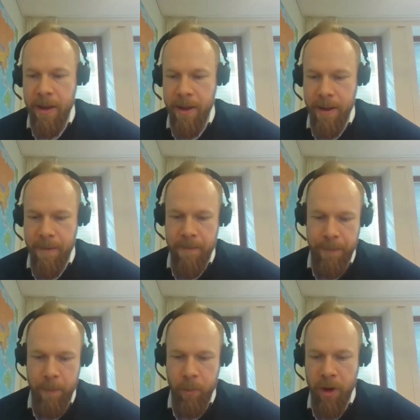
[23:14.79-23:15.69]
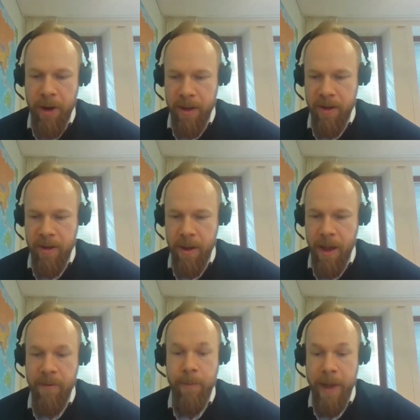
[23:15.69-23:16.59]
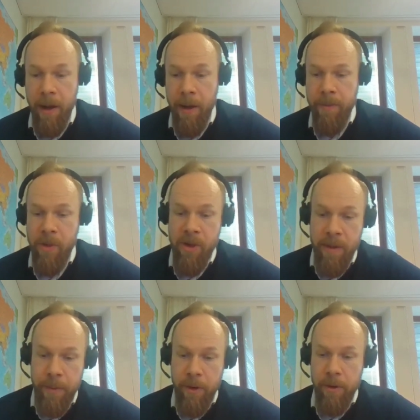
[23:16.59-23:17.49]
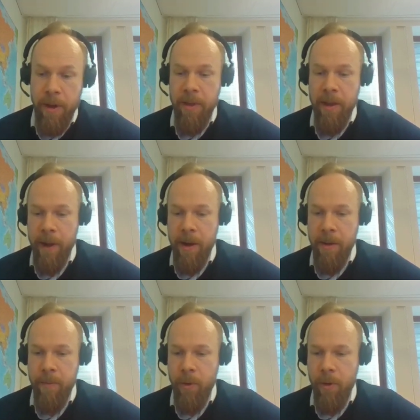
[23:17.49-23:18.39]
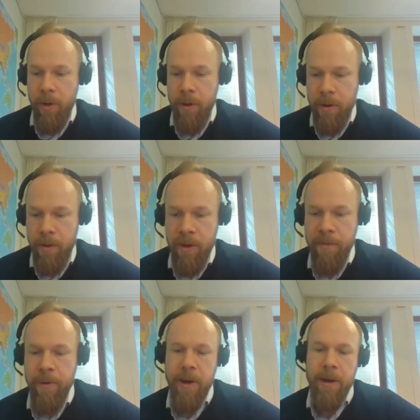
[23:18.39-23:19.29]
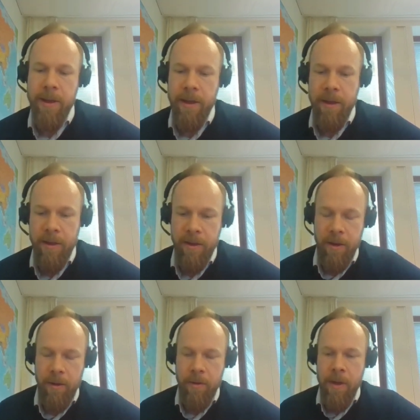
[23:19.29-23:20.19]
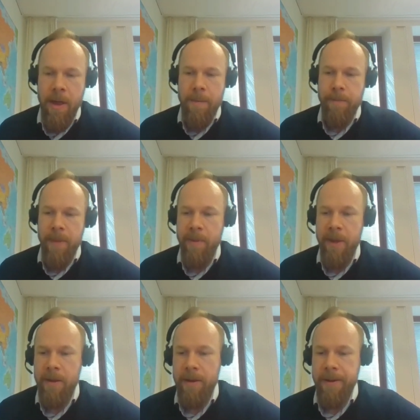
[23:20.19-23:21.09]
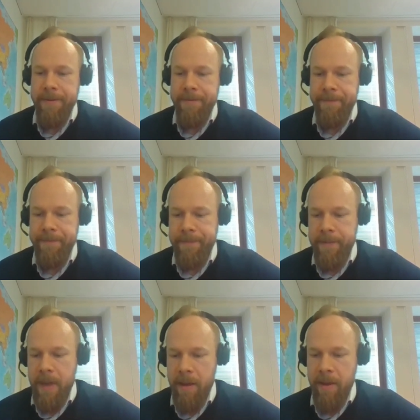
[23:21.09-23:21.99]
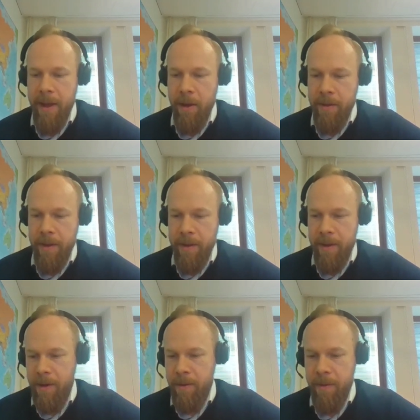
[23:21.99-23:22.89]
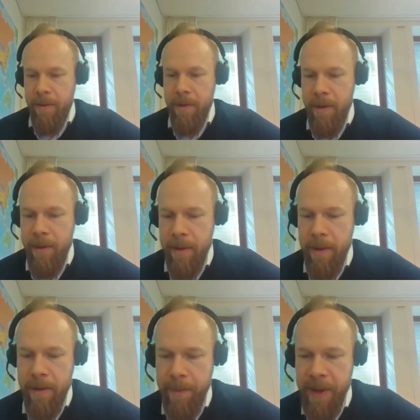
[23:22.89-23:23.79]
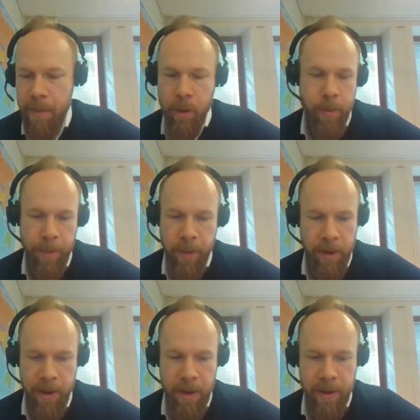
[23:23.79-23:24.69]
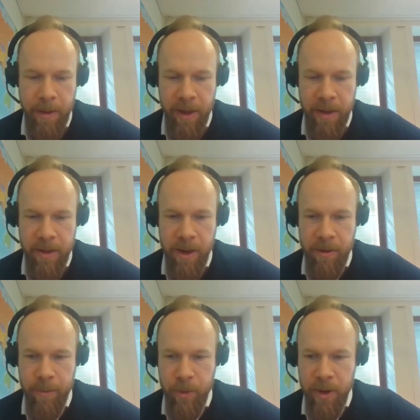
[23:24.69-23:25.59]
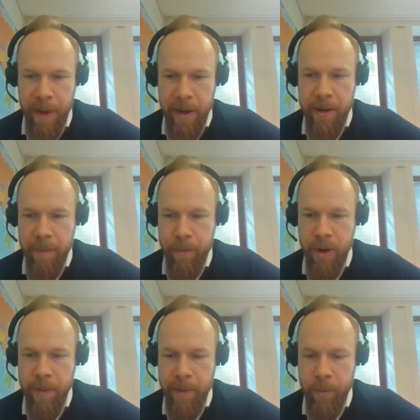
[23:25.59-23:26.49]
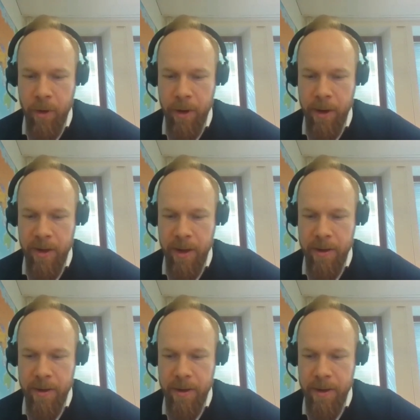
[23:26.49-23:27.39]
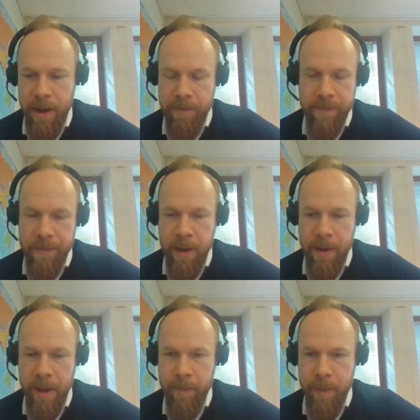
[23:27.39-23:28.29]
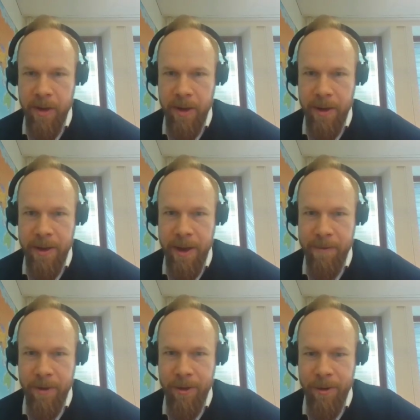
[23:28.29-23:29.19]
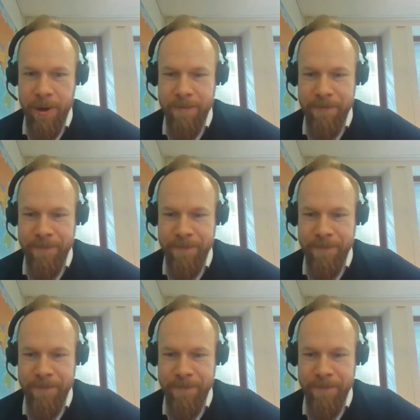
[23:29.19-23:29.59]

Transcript: um, products have become cheaper and they've become more user-friendly. So maybe um, they, you know, they became more popular than, than these kinds of prepaid prepaid products. And yeah, that, that's basically the end of story